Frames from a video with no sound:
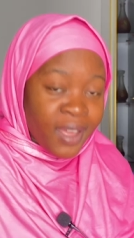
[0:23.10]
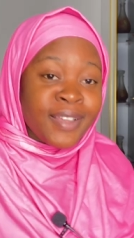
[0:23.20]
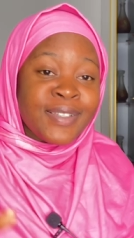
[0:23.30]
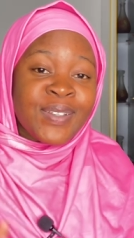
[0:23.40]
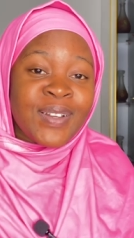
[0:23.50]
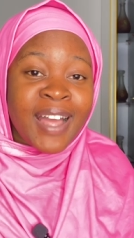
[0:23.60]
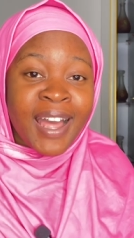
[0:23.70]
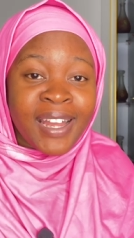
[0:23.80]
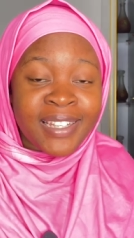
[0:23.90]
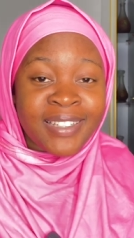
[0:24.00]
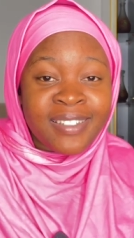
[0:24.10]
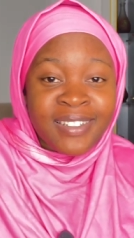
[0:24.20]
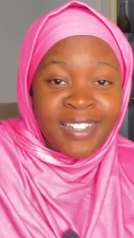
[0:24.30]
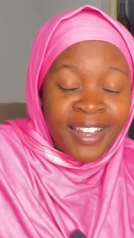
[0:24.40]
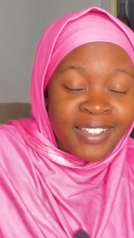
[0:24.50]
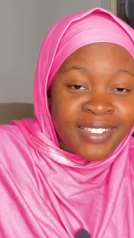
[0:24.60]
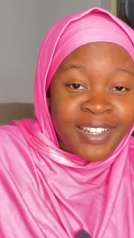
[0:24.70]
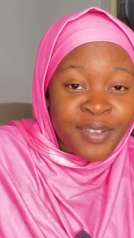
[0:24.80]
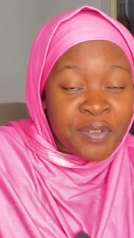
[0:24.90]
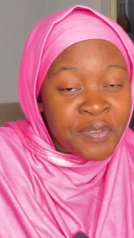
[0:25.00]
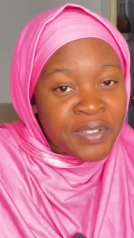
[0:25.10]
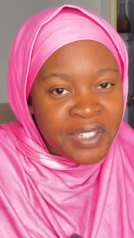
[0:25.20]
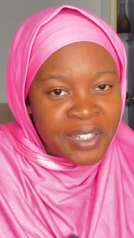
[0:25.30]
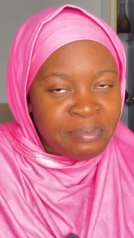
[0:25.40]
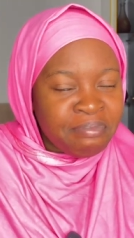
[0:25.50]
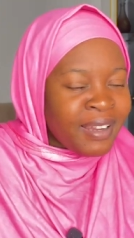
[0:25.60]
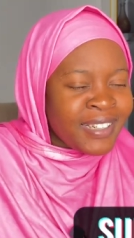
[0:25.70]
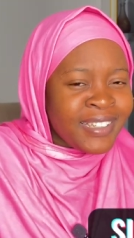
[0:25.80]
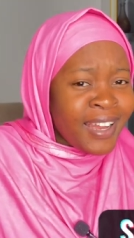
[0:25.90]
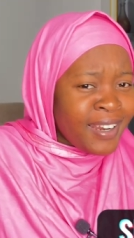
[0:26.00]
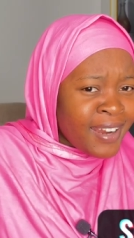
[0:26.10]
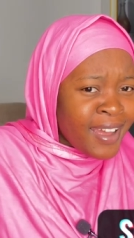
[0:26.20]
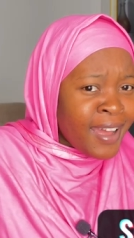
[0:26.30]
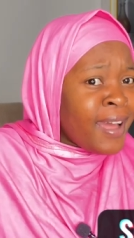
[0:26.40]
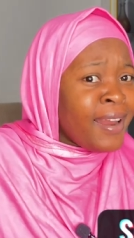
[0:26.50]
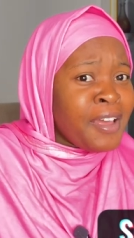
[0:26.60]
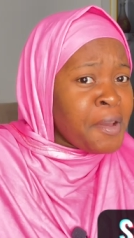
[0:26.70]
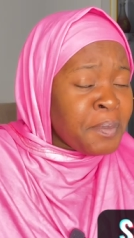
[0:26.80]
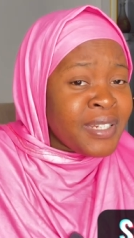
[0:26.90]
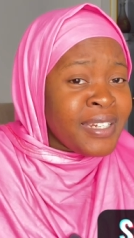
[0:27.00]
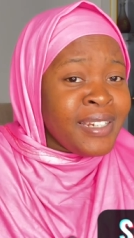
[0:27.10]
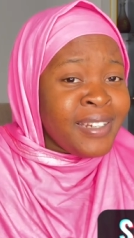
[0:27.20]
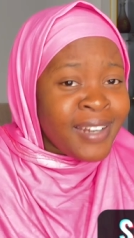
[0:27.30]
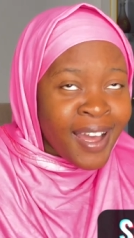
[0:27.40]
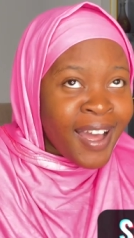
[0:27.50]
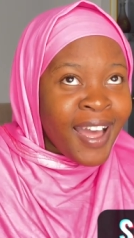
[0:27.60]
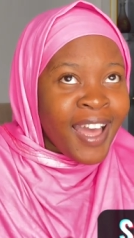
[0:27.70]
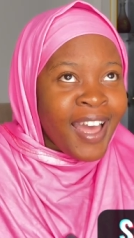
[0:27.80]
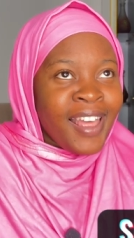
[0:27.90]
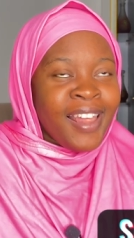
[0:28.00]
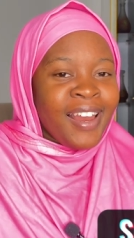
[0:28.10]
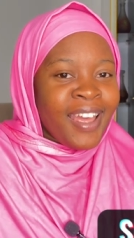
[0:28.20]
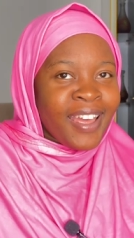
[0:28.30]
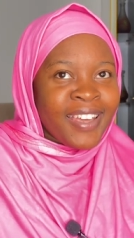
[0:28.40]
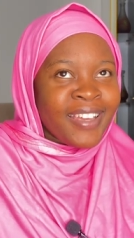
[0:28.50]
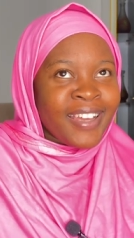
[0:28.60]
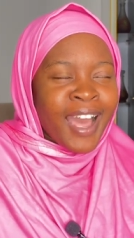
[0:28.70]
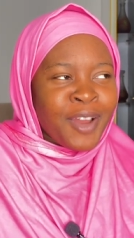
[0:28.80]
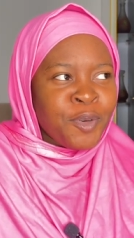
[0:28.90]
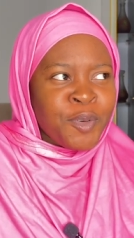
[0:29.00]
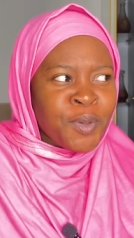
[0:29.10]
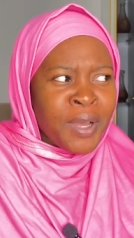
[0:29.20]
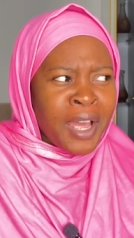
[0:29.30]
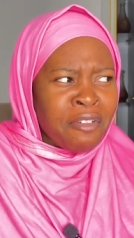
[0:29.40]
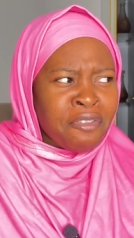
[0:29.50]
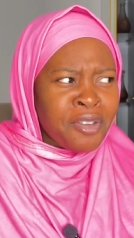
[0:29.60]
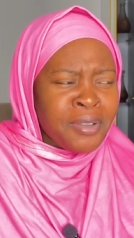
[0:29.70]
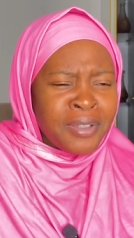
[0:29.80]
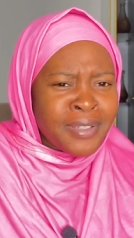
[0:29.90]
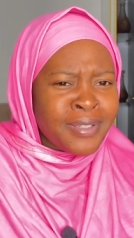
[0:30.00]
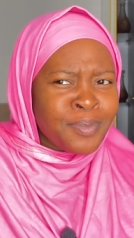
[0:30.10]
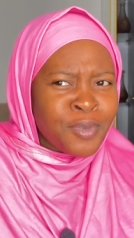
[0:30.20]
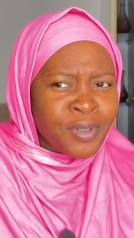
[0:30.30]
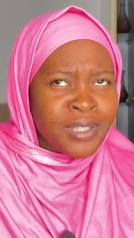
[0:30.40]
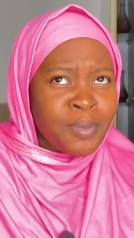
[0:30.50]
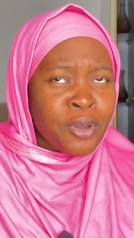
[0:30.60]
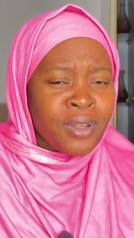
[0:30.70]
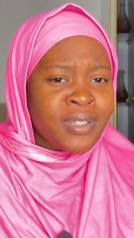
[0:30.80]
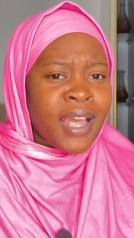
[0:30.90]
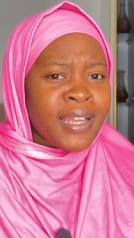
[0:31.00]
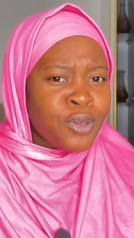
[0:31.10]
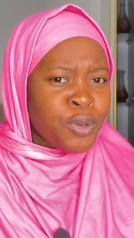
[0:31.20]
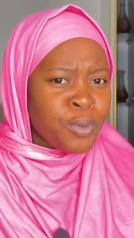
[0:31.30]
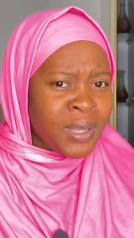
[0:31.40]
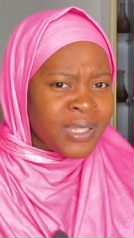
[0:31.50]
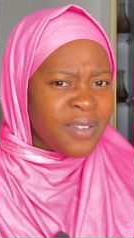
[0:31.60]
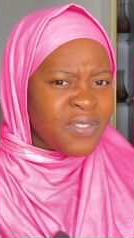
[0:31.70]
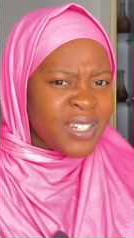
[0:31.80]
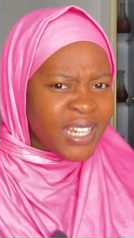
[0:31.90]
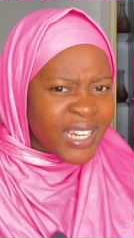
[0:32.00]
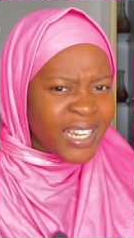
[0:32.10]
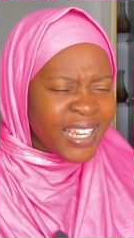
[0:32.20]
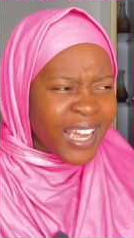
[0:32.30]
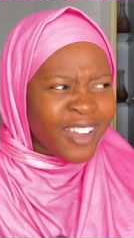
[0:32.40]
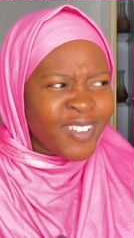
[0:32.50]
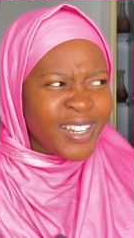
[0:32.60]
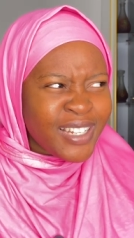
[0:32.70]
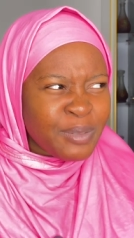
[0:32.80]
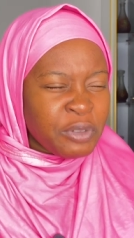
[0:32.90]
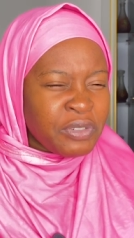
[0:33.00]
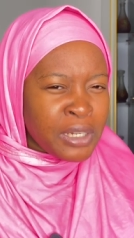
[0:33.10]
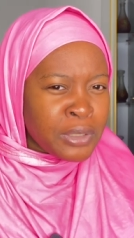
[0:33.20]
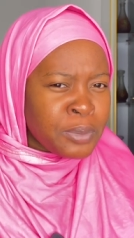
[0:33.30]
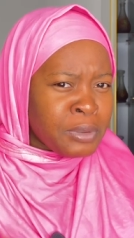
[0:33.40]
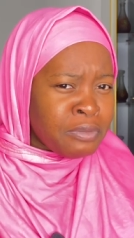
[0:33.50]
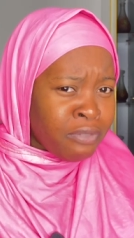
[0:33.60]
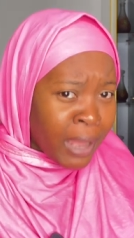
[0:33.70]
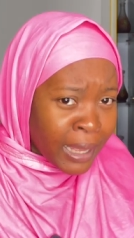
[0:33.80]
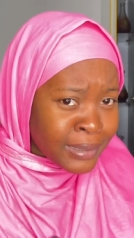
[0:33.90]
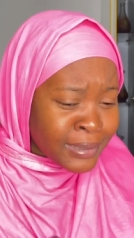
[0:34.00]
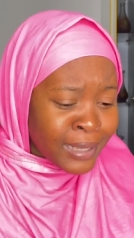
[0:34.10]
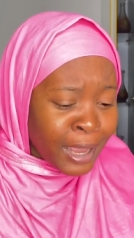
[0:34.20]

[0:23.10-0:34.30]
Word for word: so guys today is day 15 mashallah alhamdulillah like i don't know i feel it's mo- is it because i document every day i feel it's moving a little bit fast